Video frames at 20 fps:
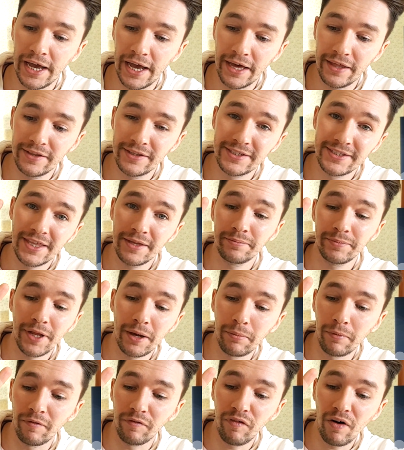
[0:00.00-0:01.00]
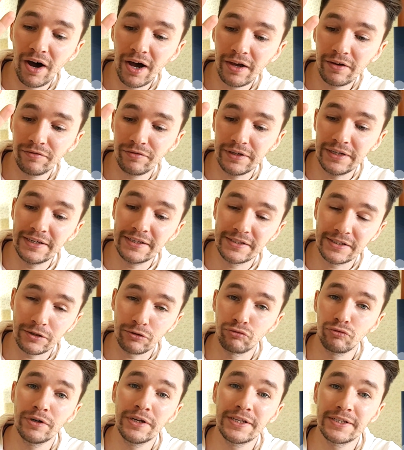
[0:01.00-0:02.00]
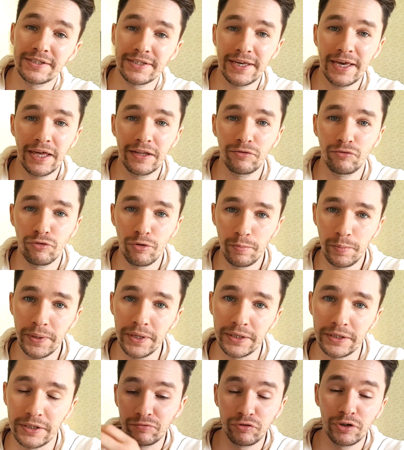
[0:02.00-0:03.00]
And the step number 5 is rinse and repeat.